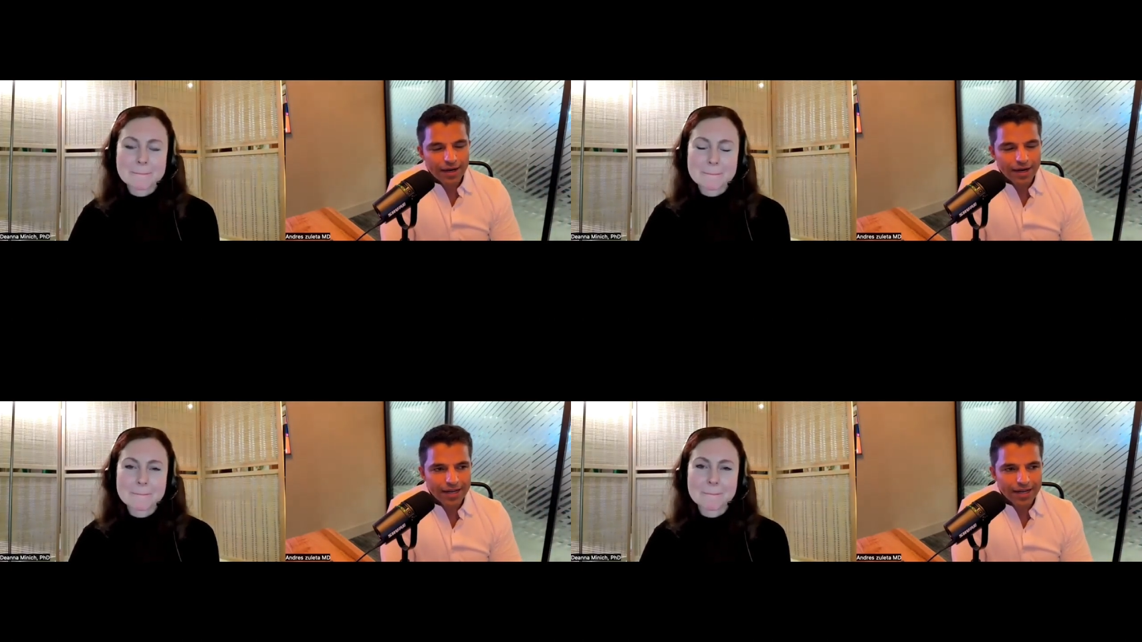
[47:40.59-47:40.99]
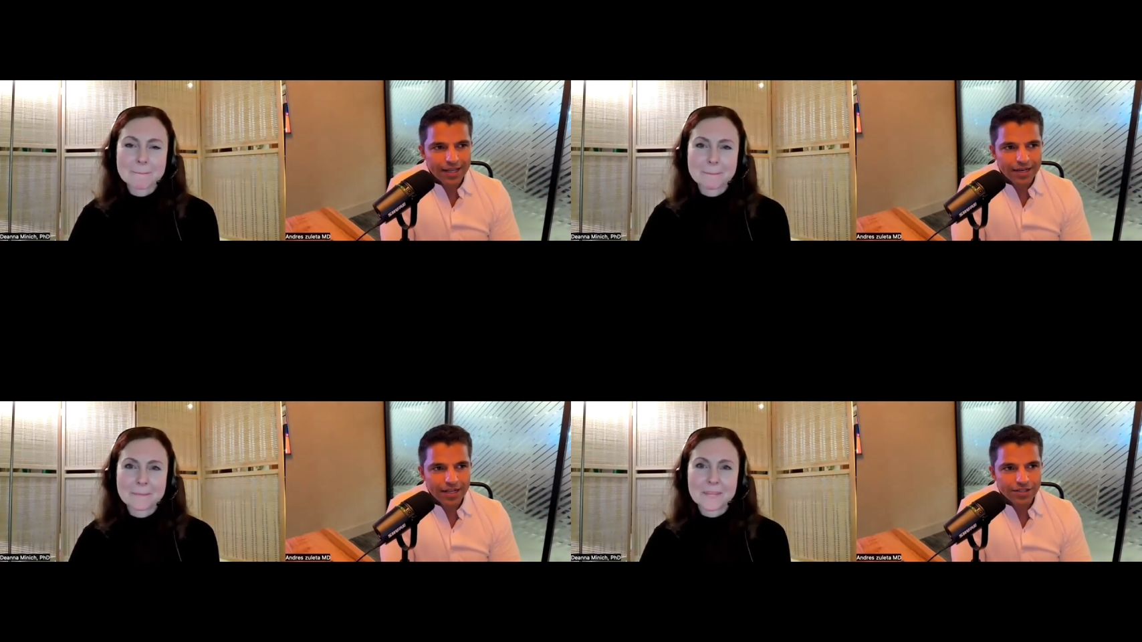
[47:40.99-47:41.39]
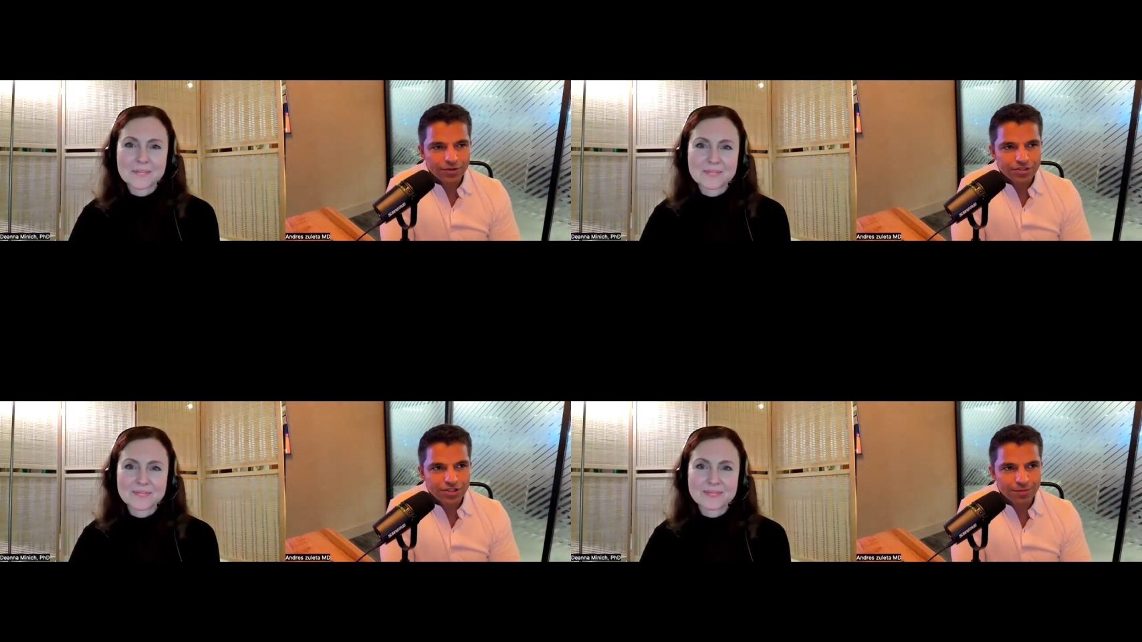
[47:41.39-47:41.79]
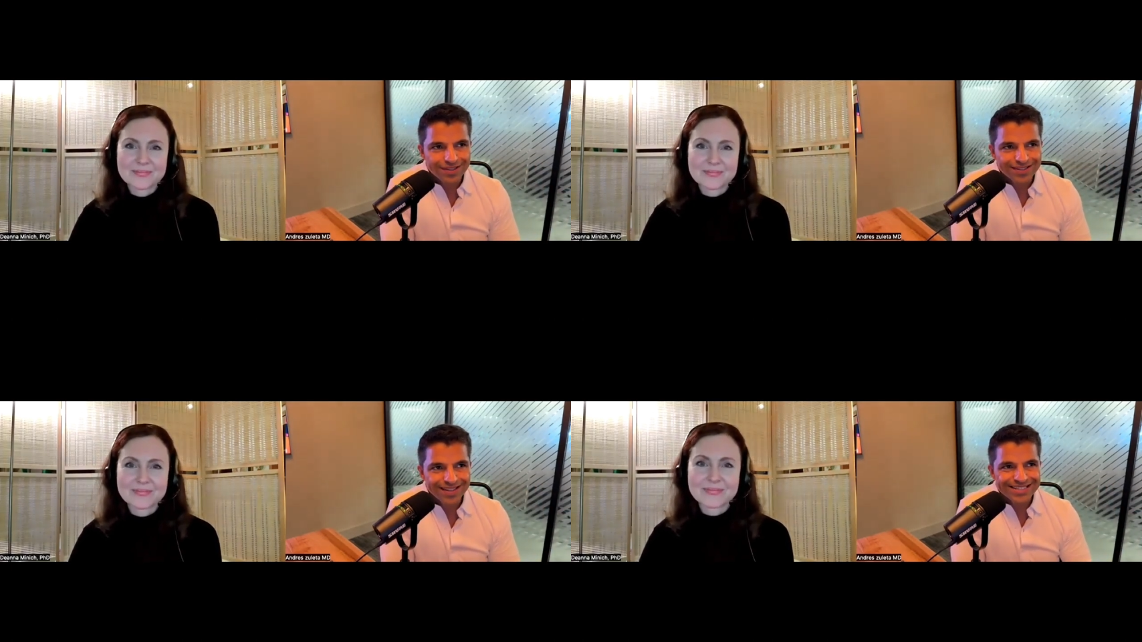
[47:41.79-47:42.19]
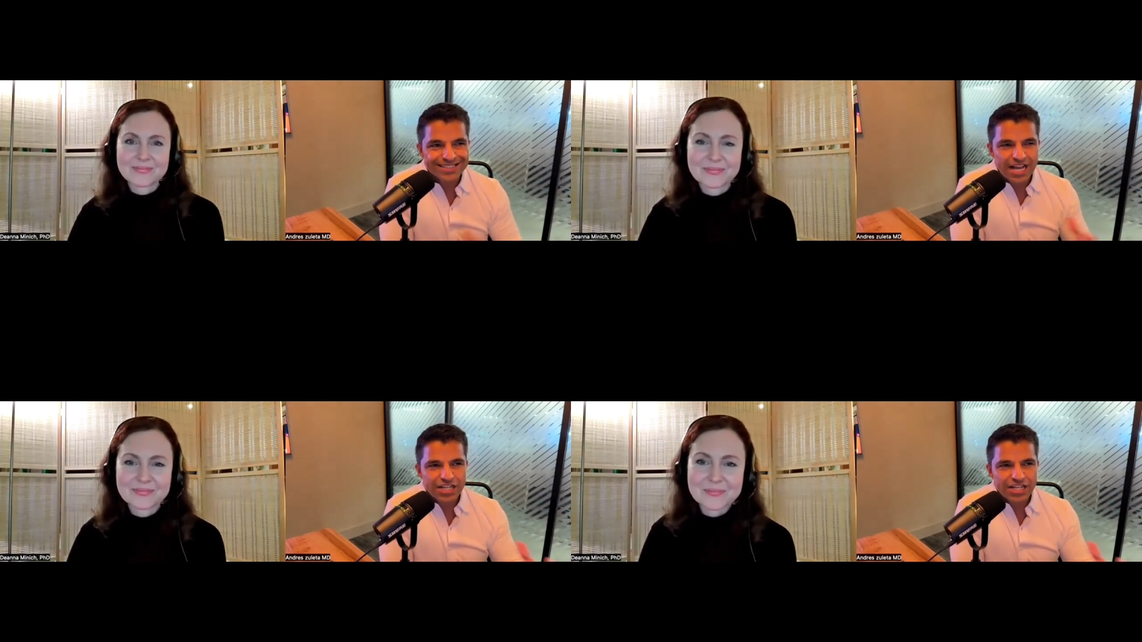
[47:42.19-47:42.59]
Speaker 1: Uh, and, and doing something that is
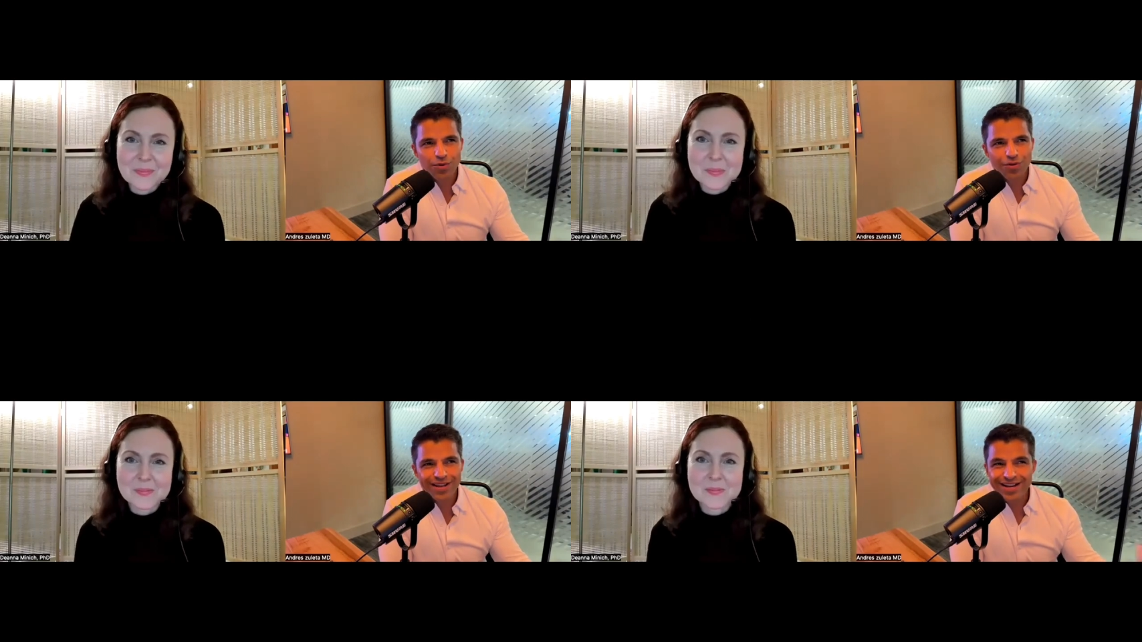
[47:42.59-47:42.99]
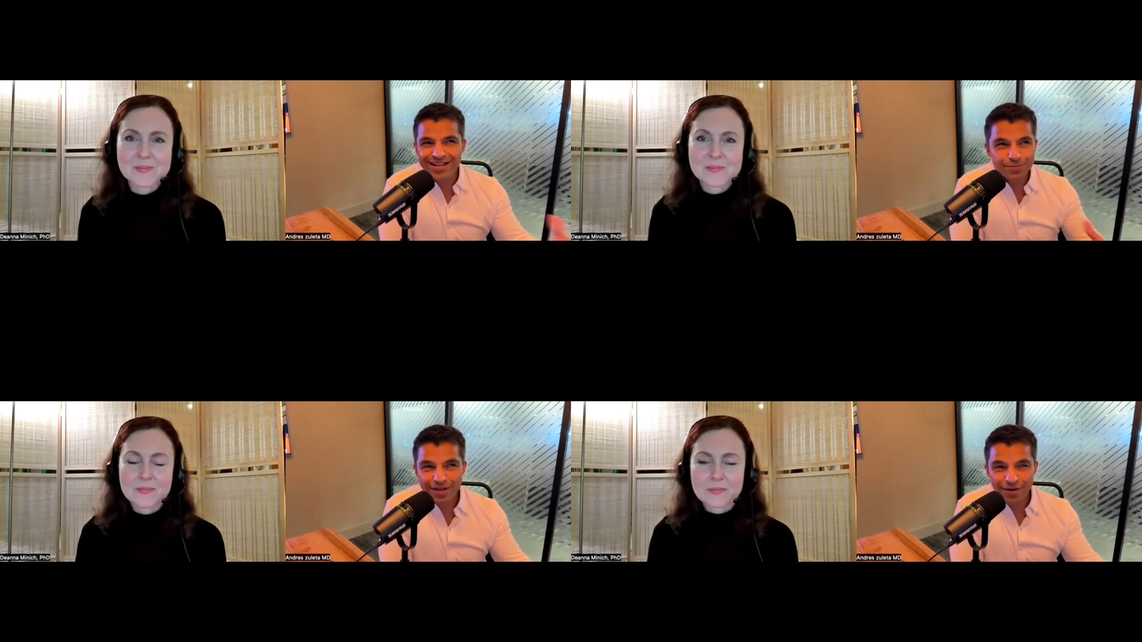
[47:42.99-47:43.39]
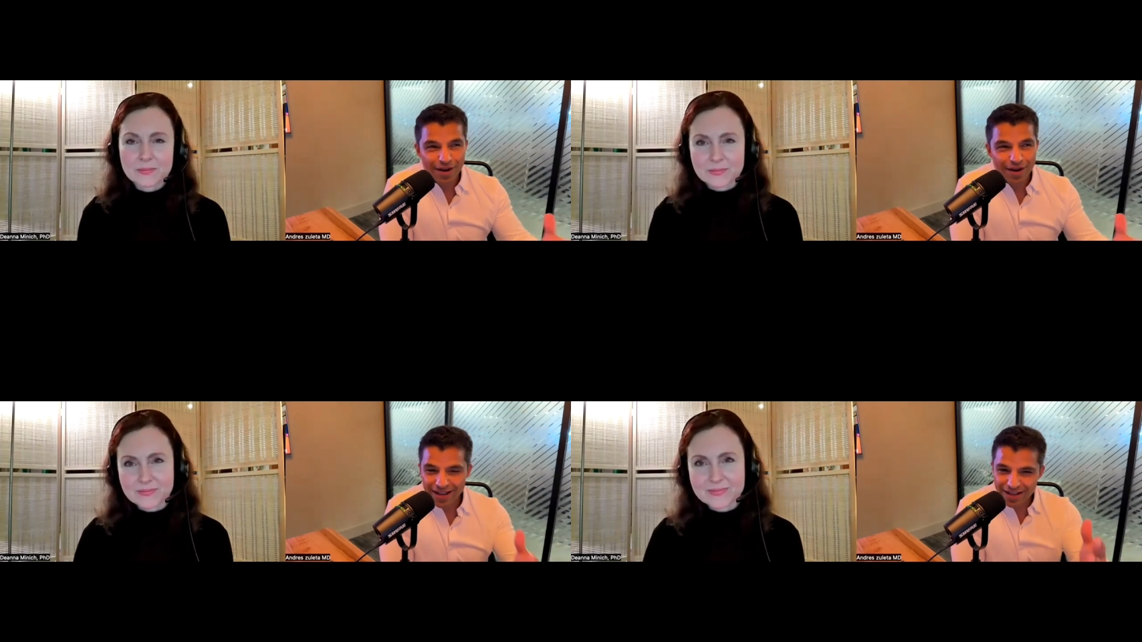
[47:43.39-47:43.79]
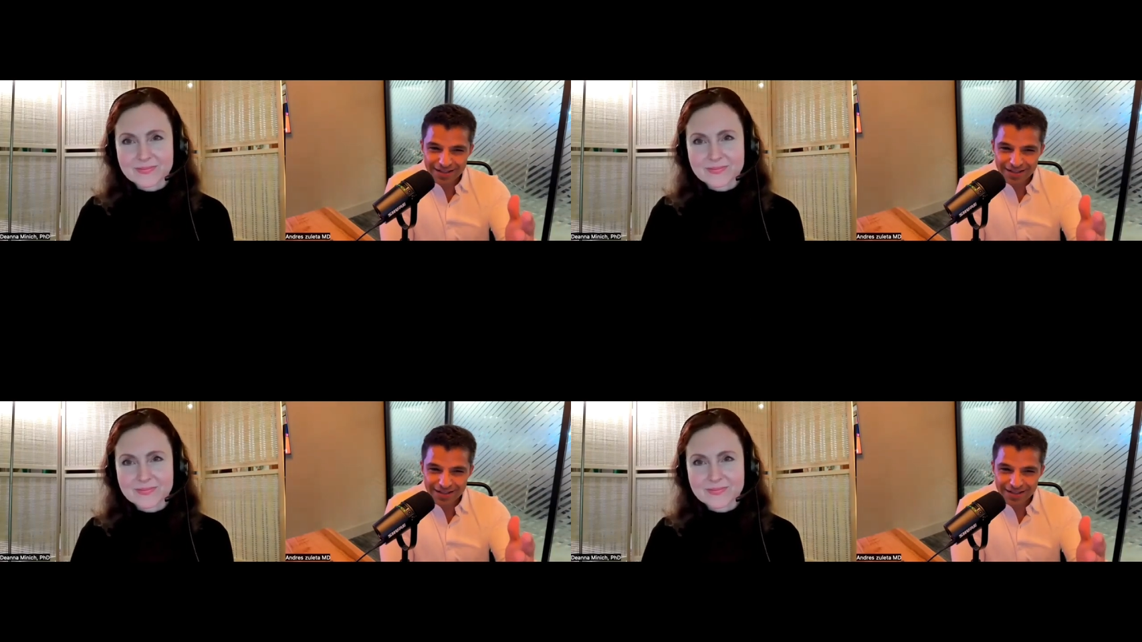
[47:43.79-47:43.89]
natural and that is being a,